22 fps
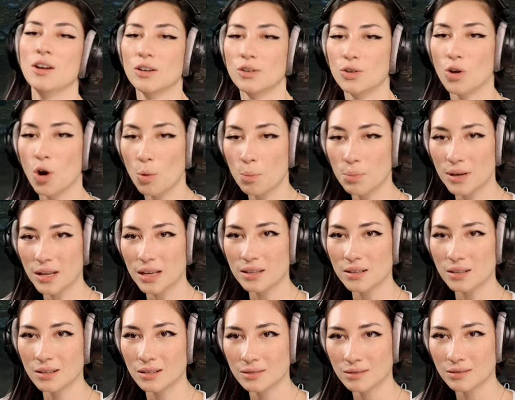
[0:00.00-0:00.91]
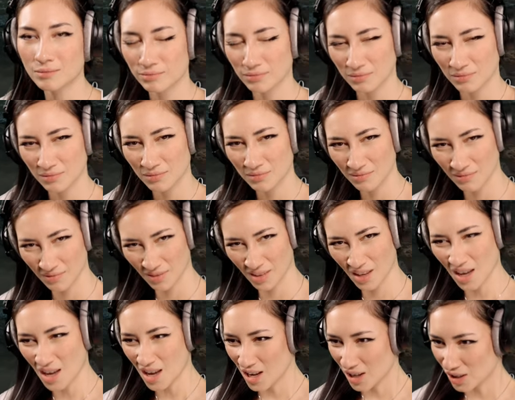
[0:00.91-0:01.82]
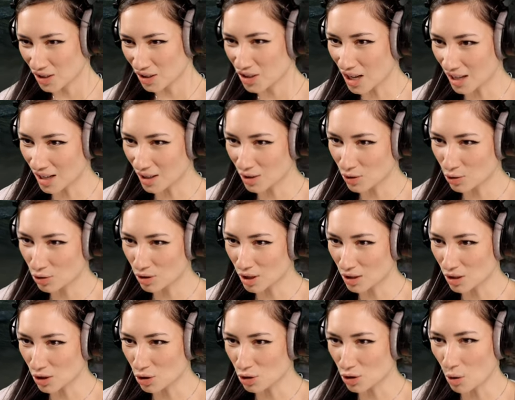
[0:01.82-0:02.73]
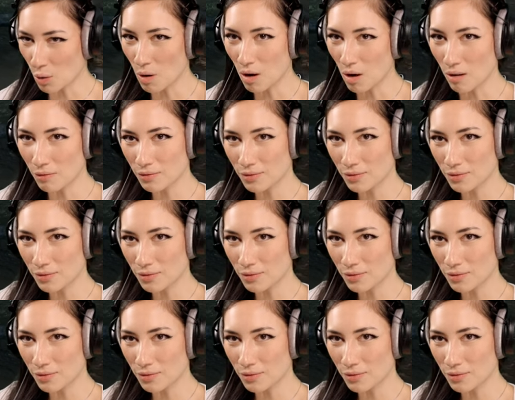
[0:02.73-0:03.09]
nope, neither. Jennings, you're such a show-off.